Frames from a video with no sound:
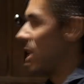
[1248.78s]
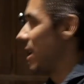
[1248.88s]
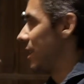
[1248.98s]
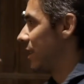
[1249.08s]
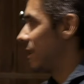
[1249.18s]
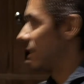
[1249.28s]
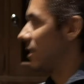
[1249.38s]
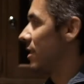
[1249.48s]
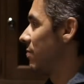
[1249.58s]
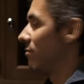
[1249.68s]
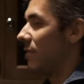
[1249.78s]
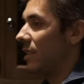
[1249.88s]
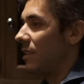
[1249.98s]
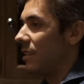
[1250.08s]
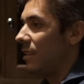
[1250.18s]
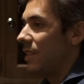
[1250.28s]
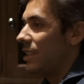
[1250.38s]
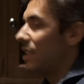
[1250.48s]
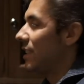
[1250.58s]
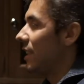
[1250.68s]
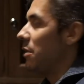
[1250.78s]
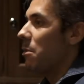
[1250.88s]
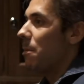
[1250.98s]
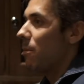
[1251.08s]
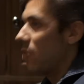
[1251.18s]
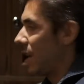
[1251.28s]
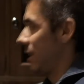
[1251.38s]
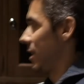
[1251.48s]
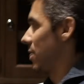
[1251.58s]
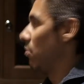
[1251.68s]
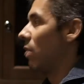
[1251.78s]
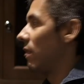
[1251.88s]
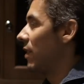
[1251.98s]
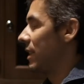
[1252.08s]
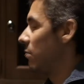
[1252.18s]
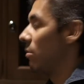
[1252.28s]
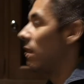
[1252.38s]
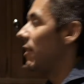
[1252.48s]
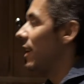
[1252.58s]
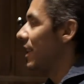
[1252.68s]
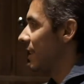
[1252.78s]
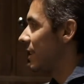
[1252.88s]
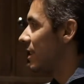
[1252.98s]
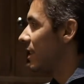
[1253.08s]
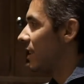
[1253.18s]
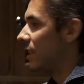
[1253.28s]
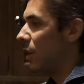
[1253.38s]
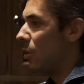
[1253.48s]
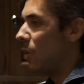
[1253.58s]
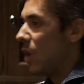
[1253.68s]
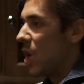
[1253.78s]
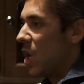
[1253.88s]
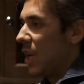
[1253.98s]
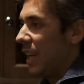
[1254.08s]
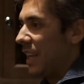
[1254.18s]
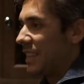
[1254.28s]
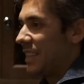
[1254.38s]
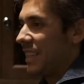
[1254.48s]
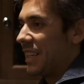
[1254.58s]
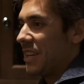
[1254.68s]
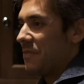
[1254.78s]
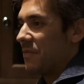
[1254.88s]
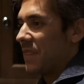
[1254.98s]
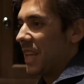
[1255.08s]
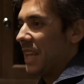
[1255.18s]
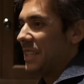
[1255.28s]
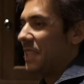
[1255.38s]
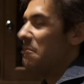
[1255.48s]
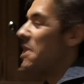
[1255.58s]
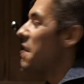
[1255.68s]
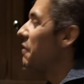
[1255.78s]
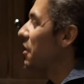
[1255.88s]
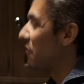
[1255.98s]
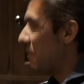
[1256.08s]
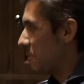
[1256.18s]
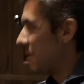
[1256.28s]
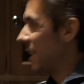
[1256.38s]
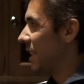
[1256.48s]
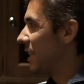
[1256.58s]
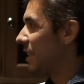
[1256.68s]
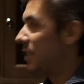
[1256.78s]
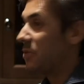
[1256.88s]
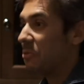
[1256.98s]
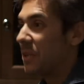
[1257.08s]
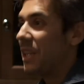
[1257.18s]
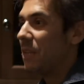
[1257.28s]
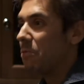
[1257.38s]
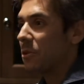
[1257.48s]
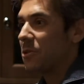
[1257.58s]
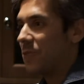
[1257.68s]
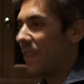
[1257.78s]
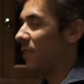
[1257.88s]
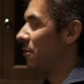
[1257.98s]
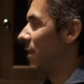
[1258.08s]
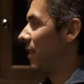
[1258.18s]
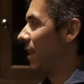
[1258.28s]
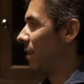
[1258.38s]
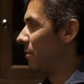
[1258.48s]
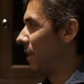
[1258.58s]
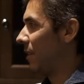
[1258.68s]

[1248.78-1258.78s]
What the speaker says: brand. They just see brand, whatever it is. So it's in benefit of everyone to really work together with the